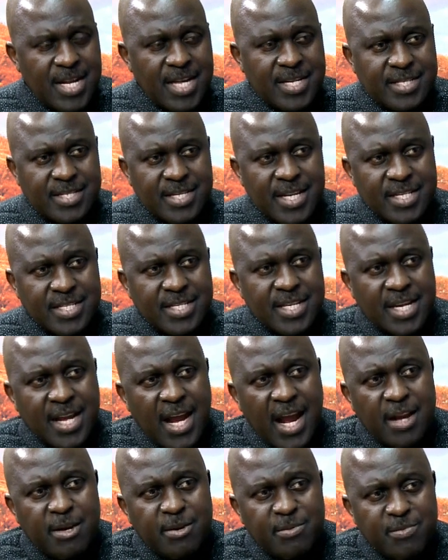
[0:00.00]
that's
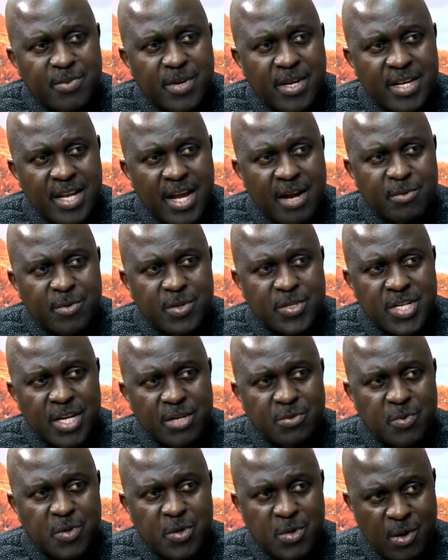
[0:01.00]
the kind of language
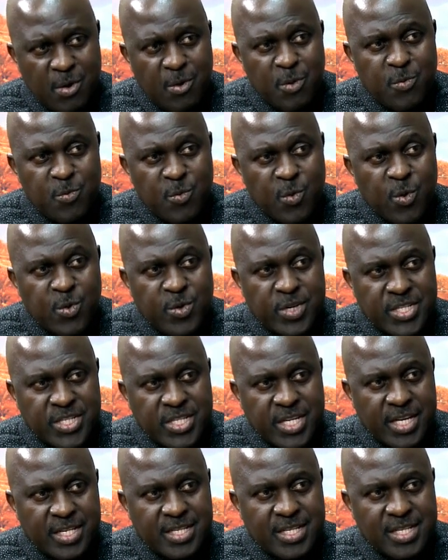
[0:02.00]
that we are
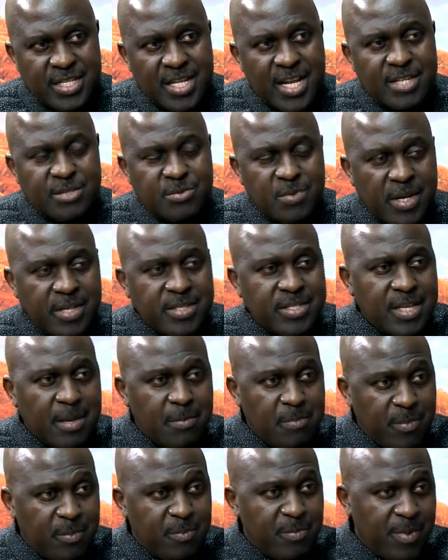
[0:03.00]
always getting. That's what
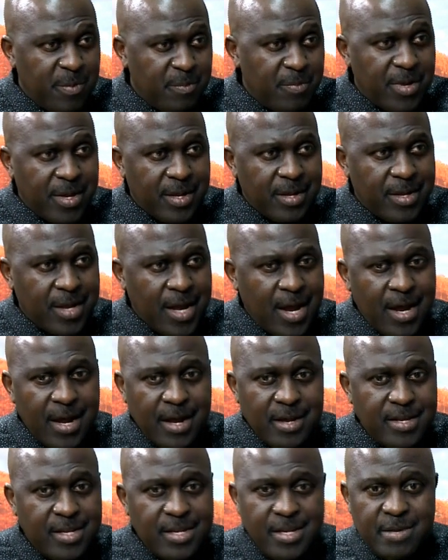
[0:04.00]
some
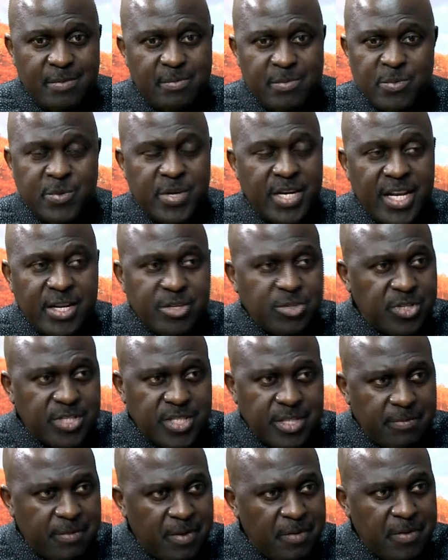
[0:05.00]

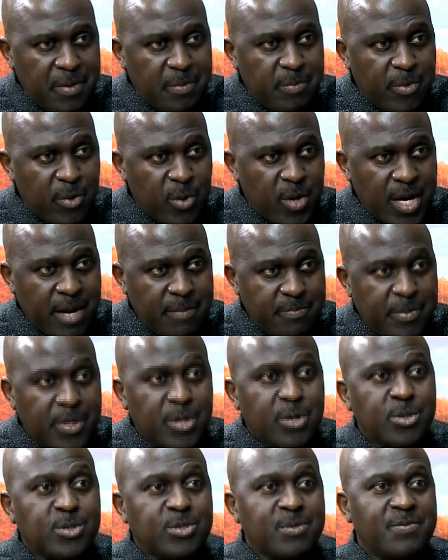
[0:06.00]
relationship even broke up
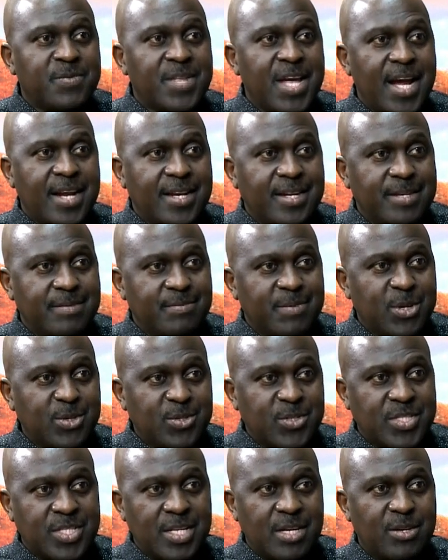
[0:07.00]
because of that.
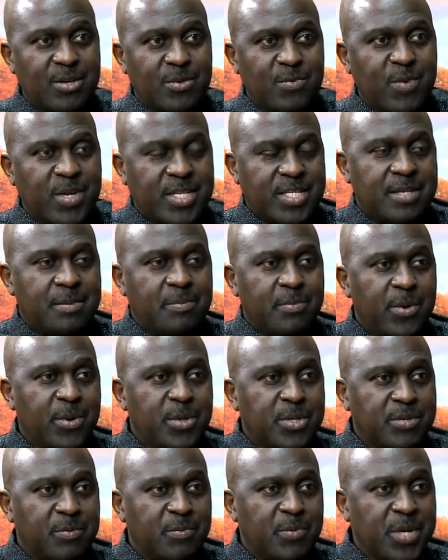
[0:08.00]
Because they say, look, what's the
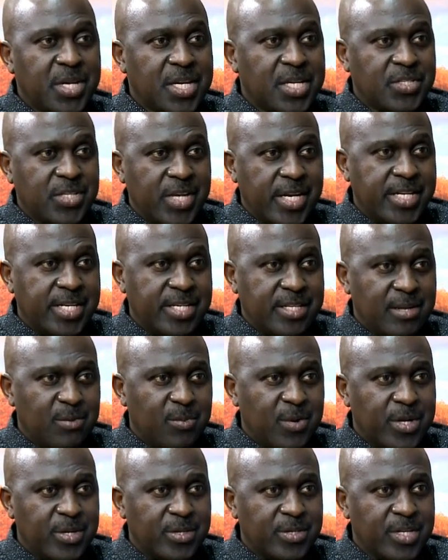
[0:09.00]
point of bringing a child in
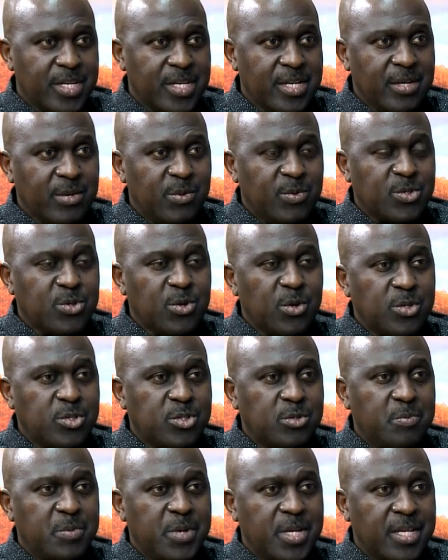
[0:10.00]
the world who's
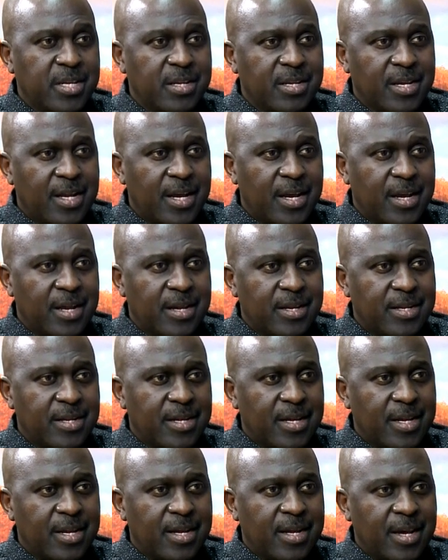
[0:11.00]
going to be
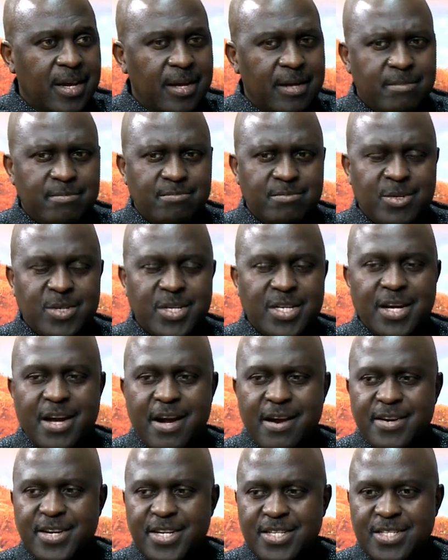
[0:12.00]
not a
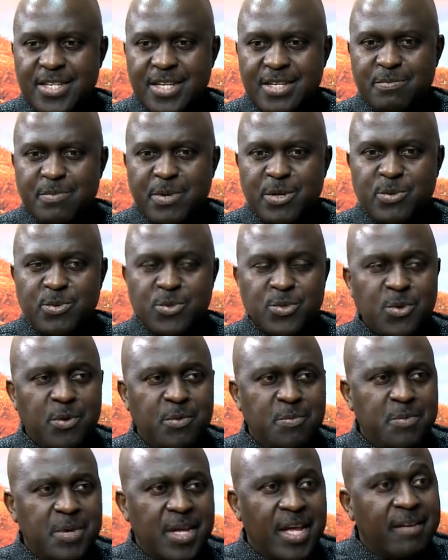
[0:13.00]
carrier as such, but who's
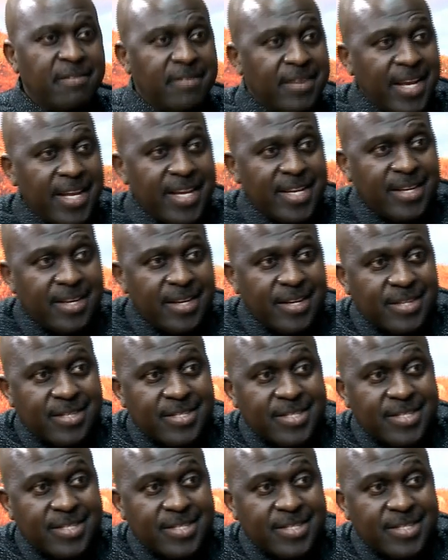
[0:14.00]
going to be heavily